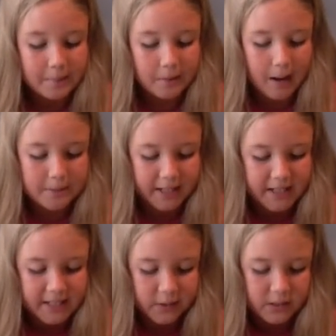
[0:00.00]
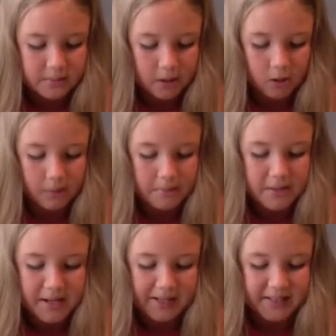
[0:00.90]
Perhaps I can take you tomorrow, maybe
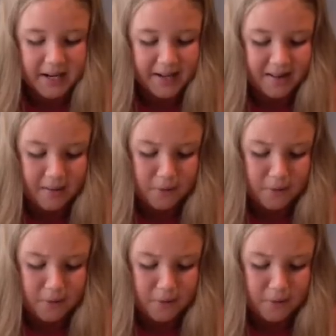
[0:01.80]
the next day.